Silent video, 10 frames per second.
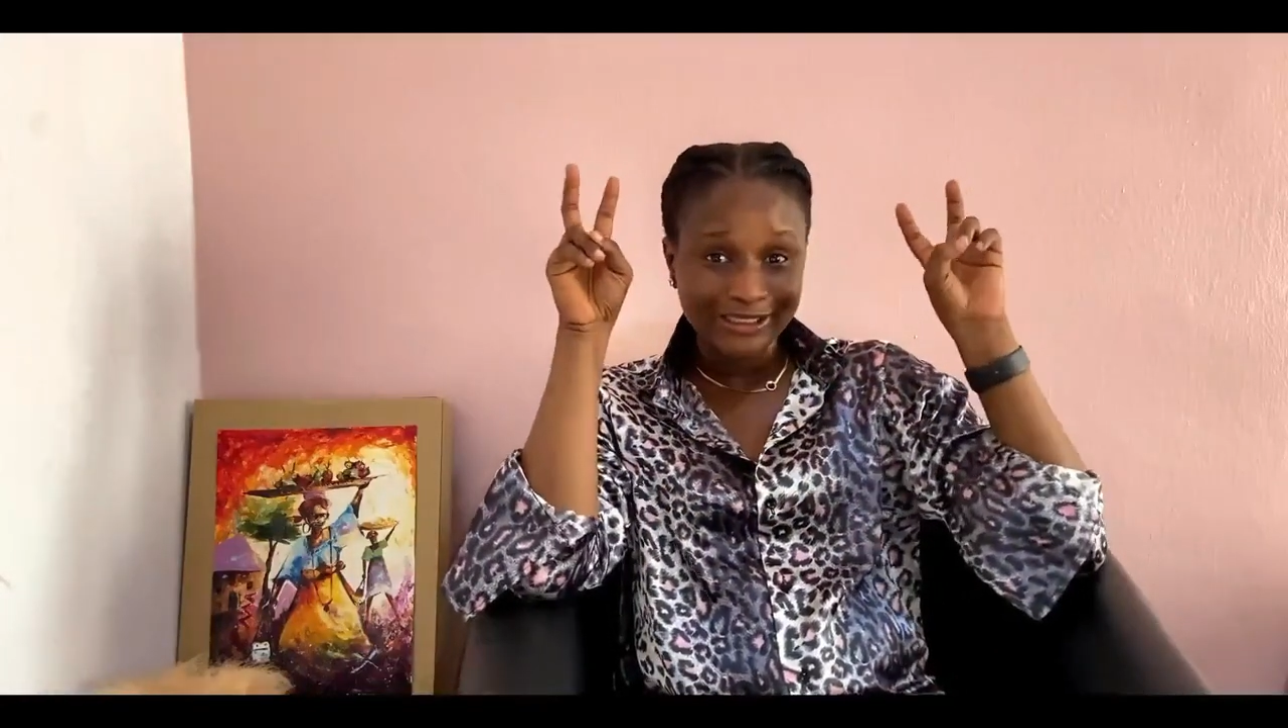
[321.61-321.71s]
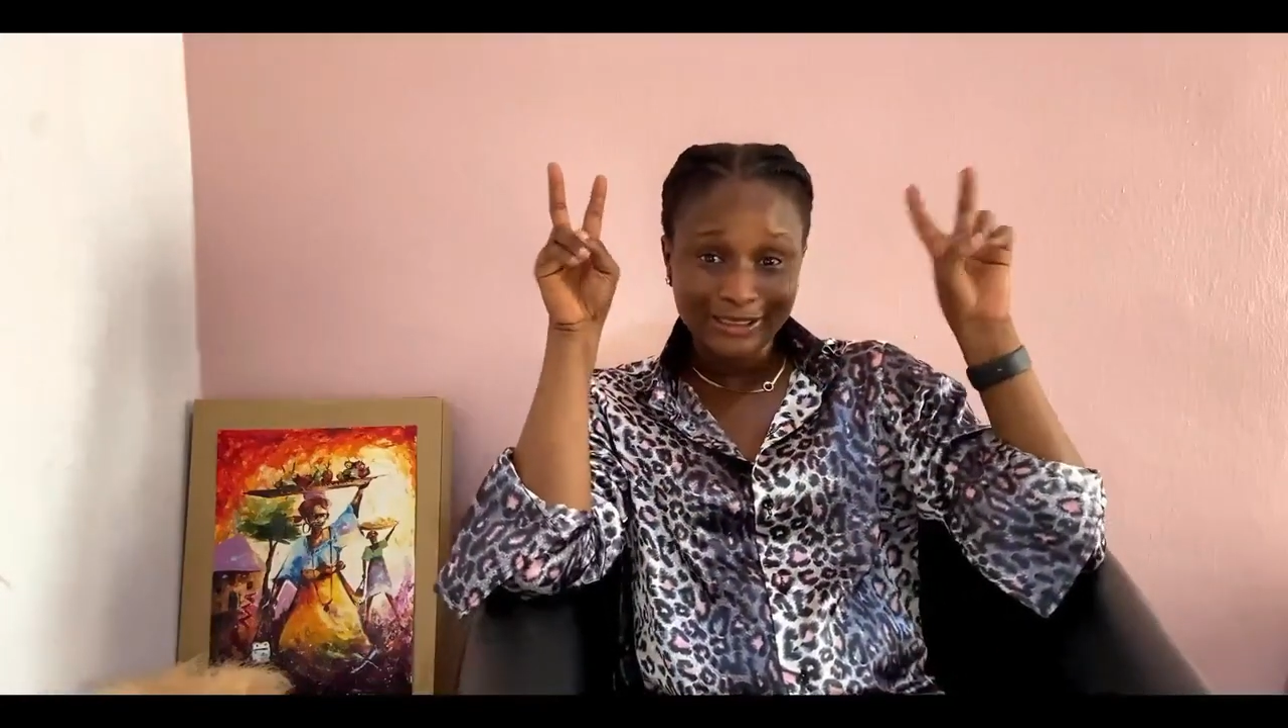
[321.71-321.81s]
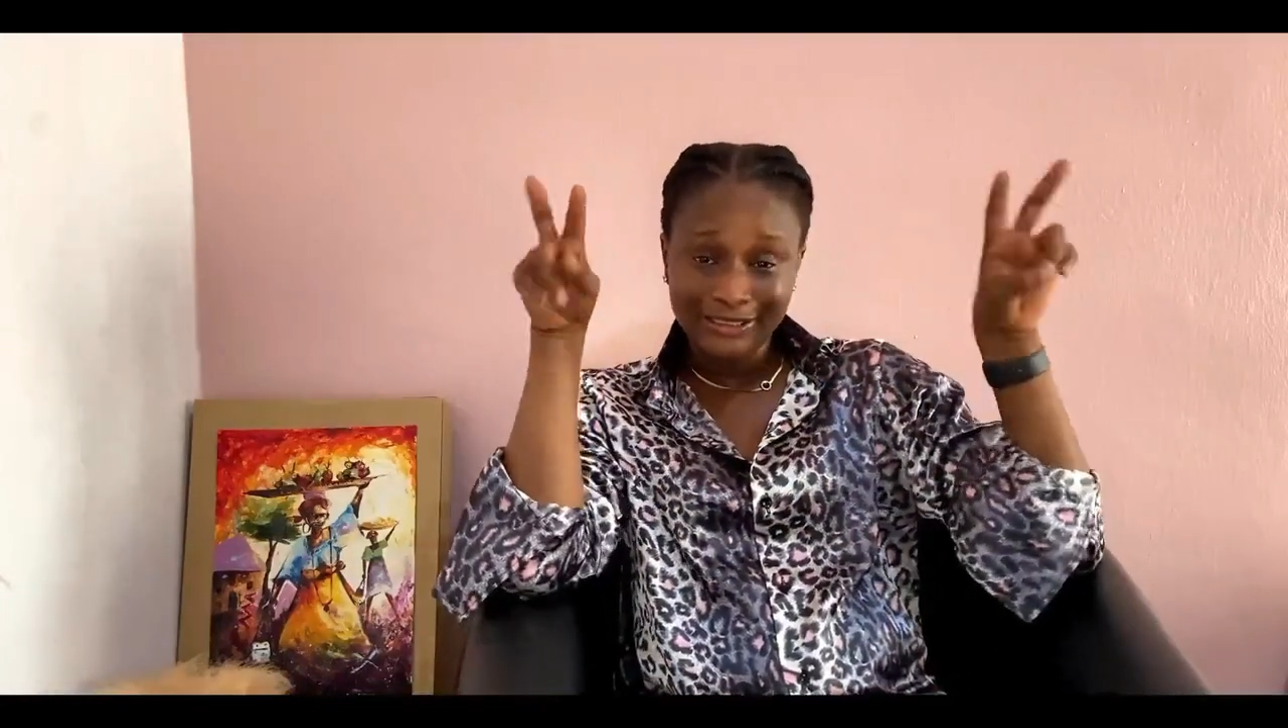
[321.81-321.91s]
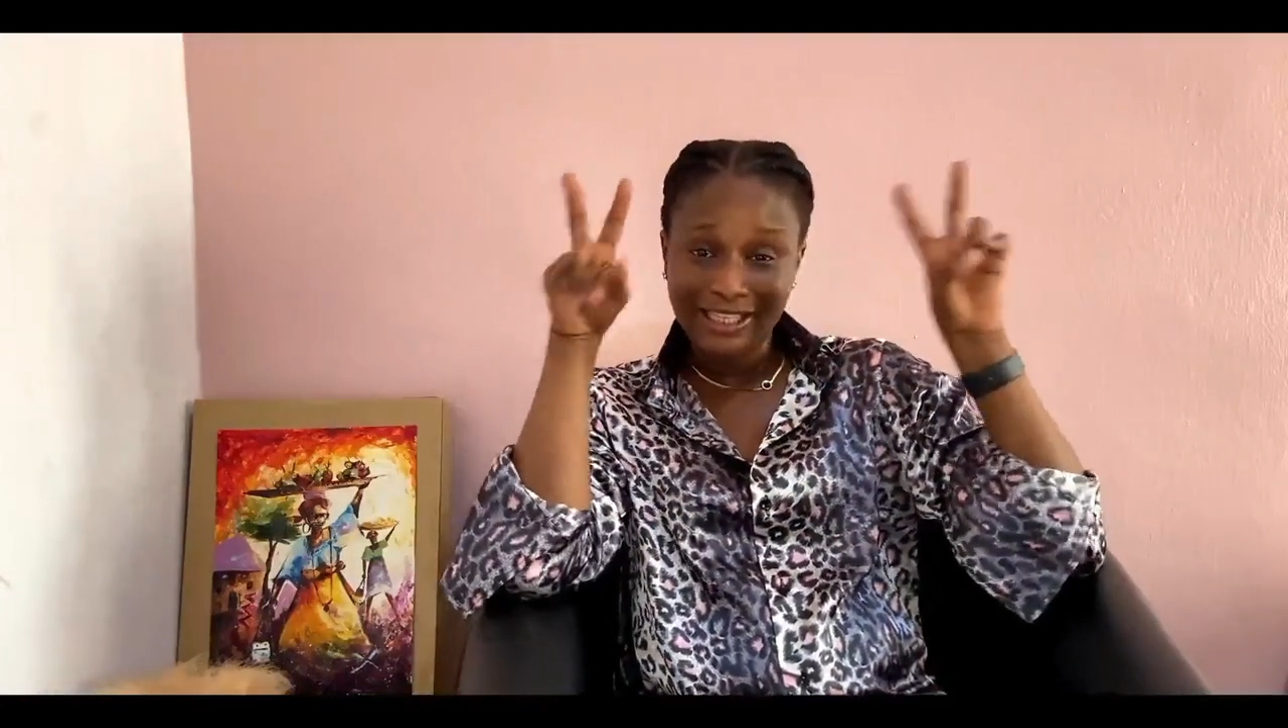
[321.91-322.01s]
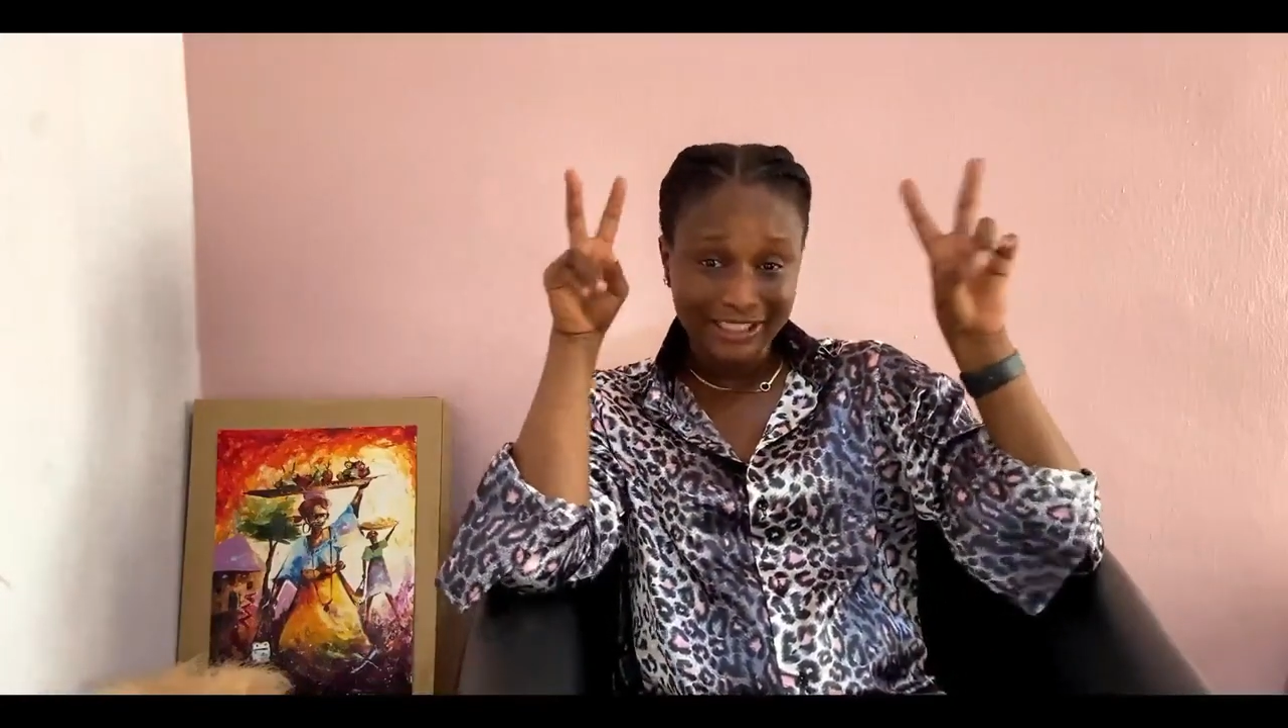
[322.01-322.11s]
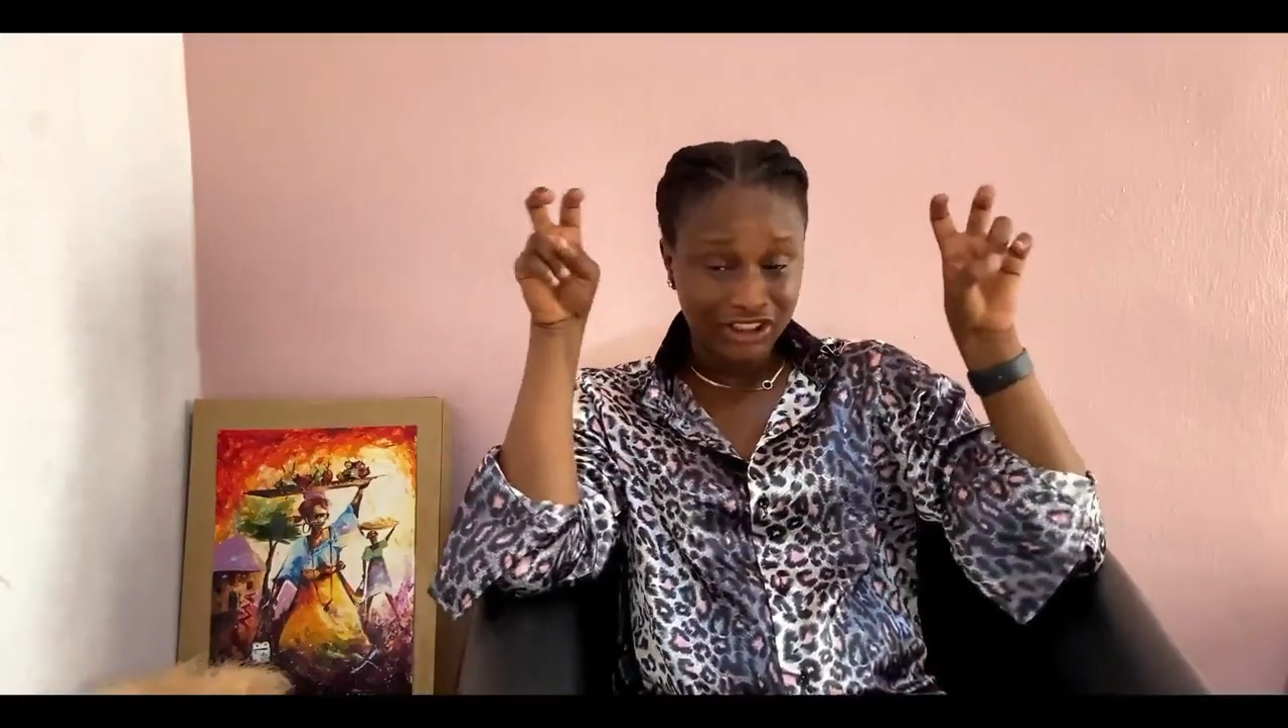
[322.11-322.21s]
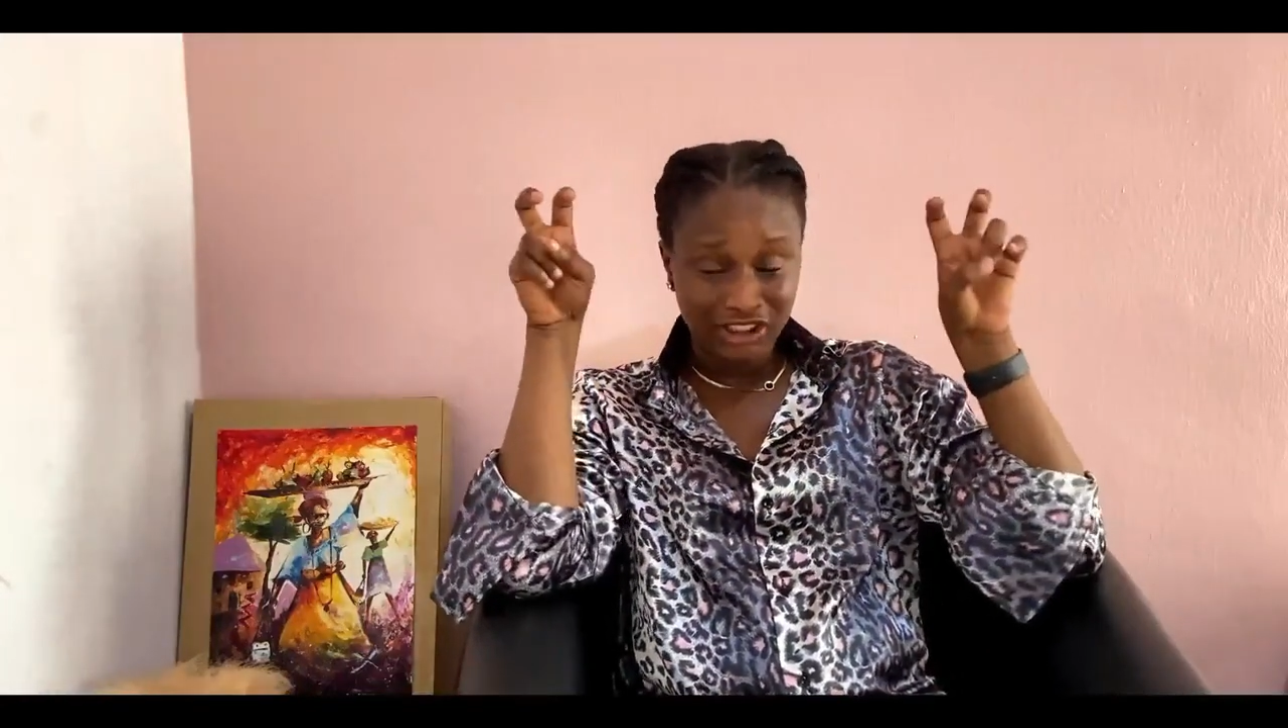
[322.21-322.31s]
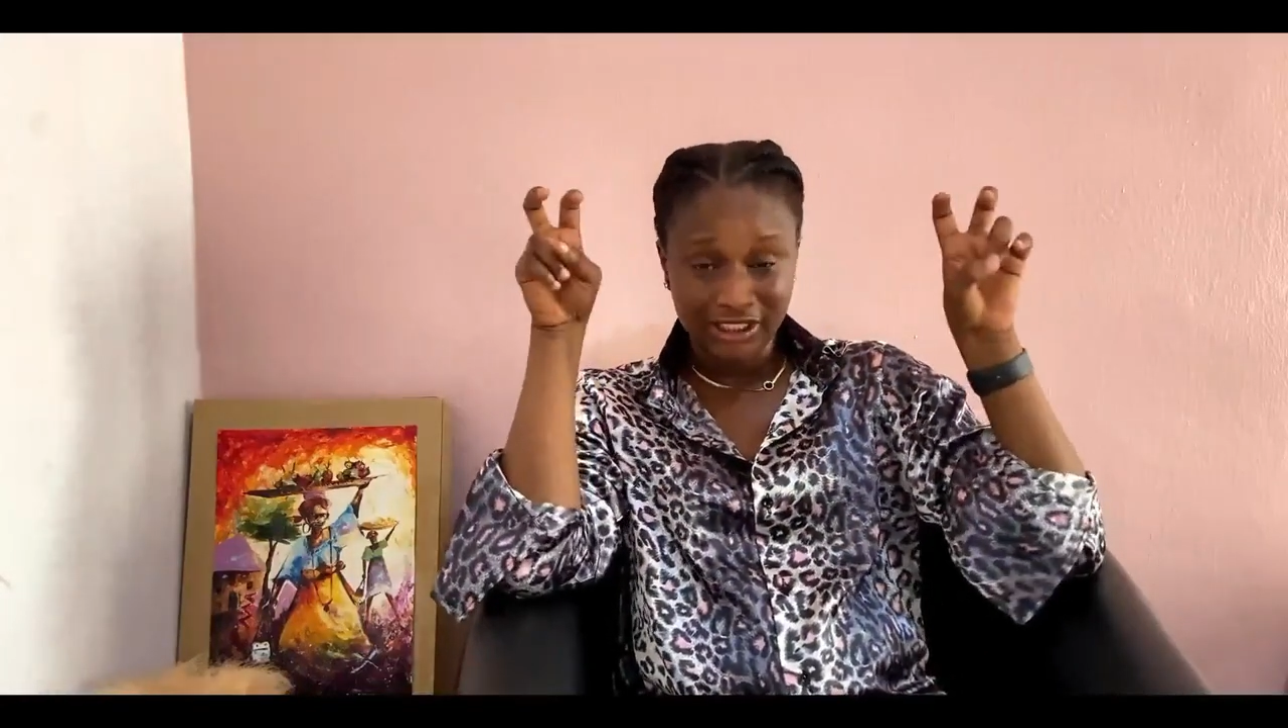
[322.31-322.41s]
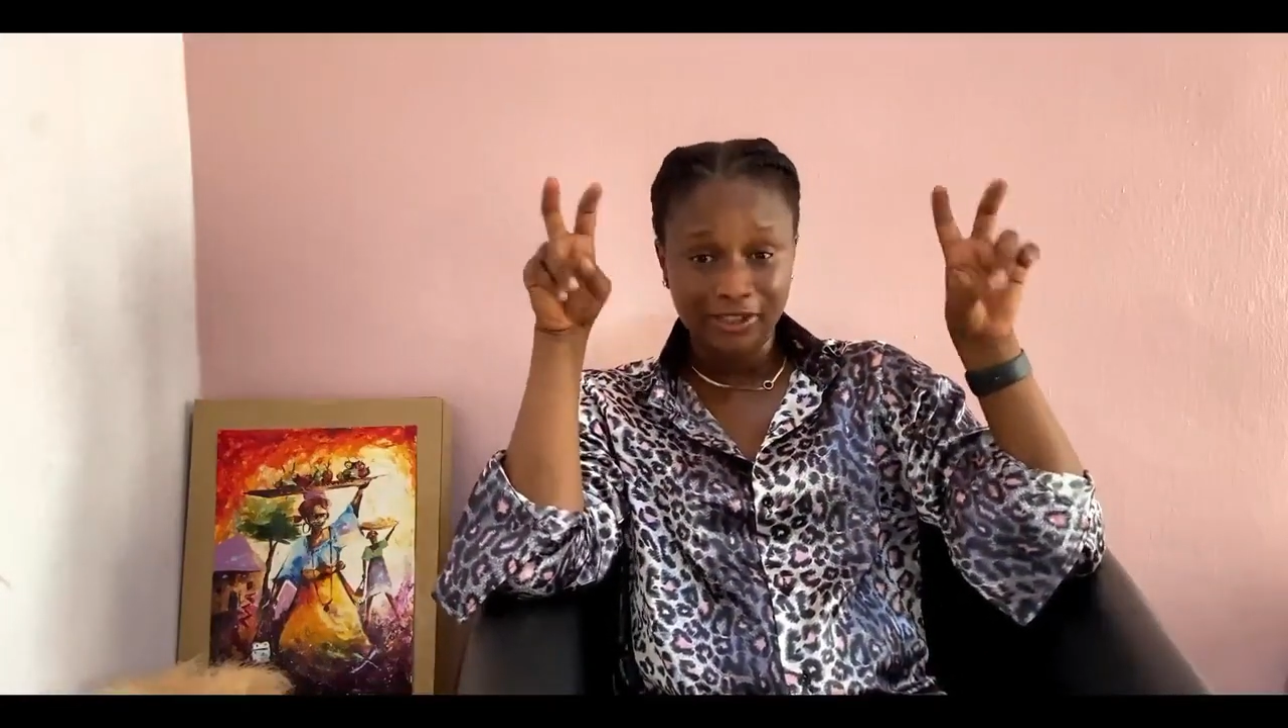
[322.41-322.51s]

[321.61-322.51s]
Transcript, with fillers: side cheek